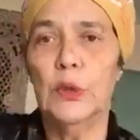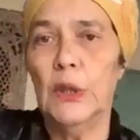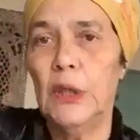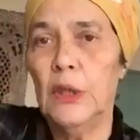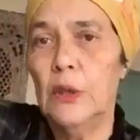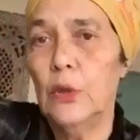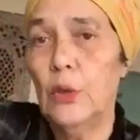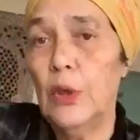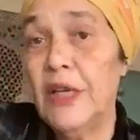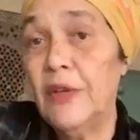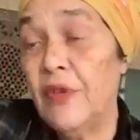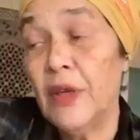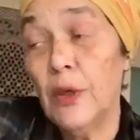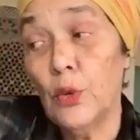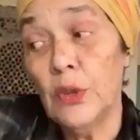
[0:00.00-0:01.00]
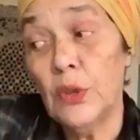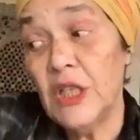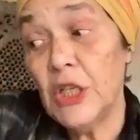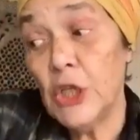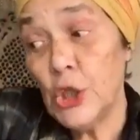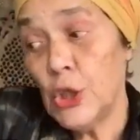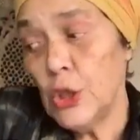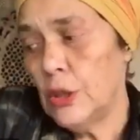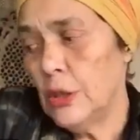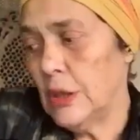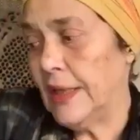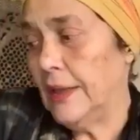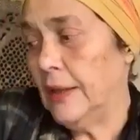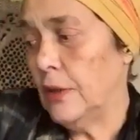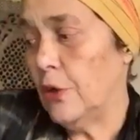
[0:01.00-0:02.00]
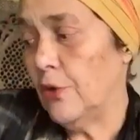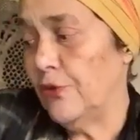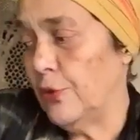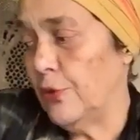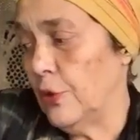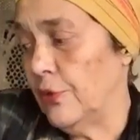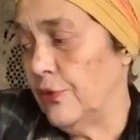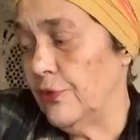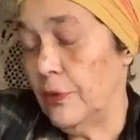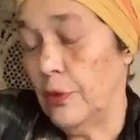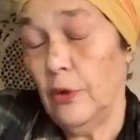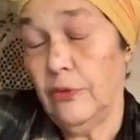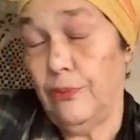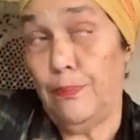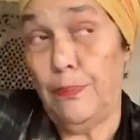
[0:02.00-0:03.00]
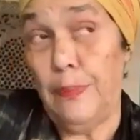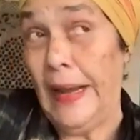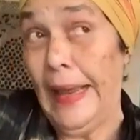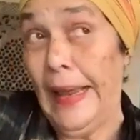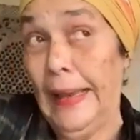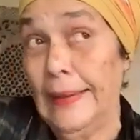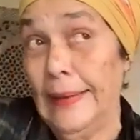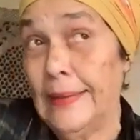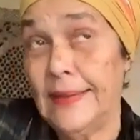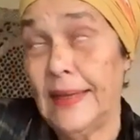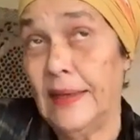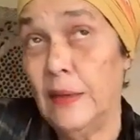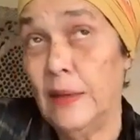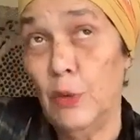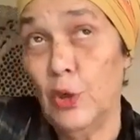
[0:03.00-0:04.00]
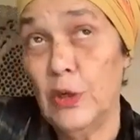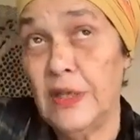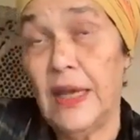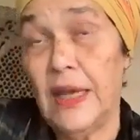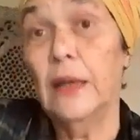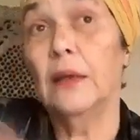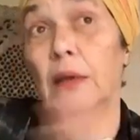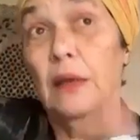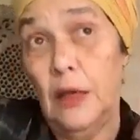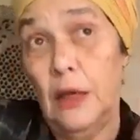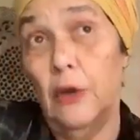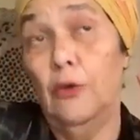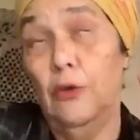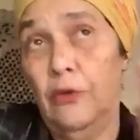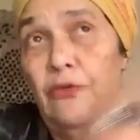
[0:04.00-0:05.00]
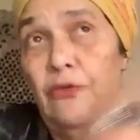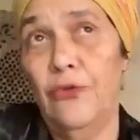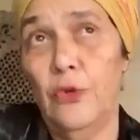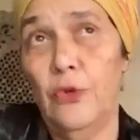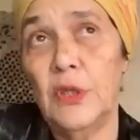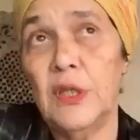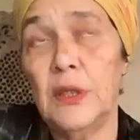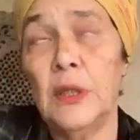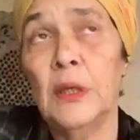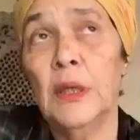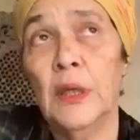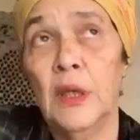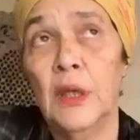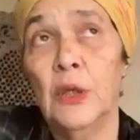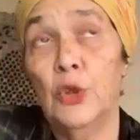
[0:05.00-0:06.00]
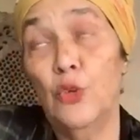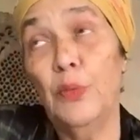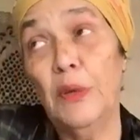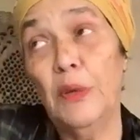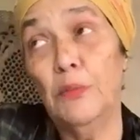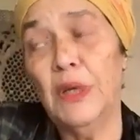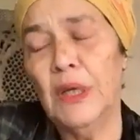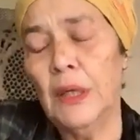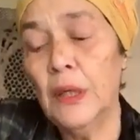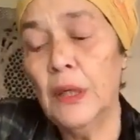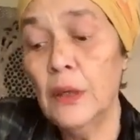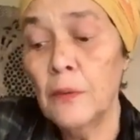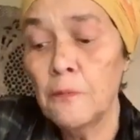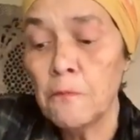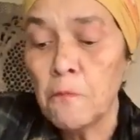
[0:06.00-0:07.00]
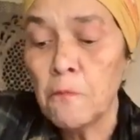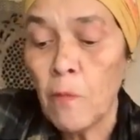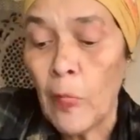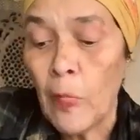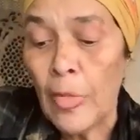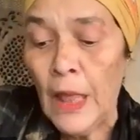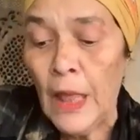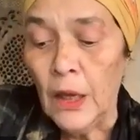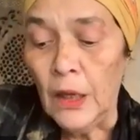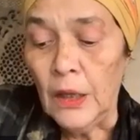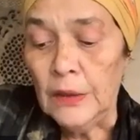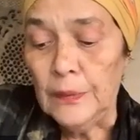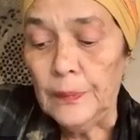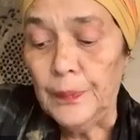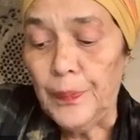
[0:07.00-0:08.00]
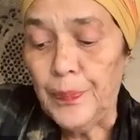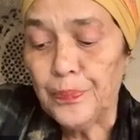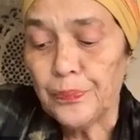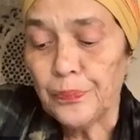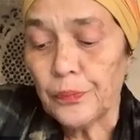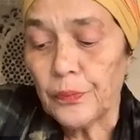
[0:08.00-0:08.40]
in the living condition of plants, animals, and first human being. The